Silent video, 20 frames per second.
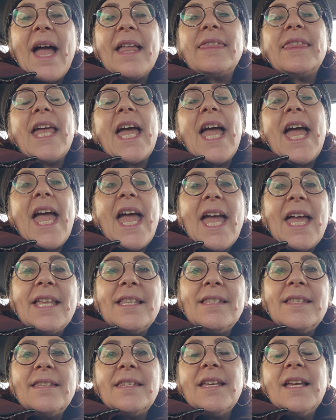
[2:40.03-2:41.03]
At the
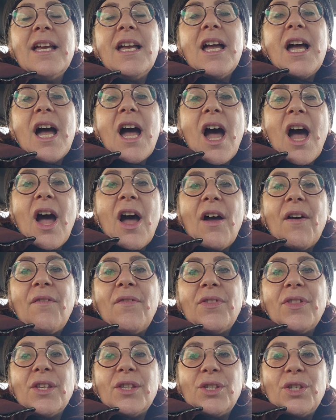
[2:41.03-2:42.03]
end
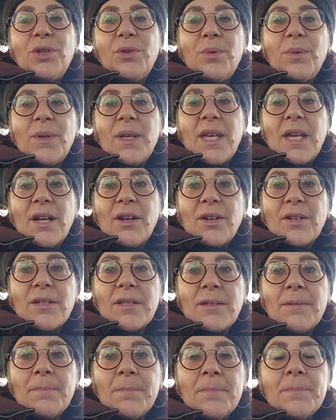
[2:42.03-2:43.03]
of the 2 years.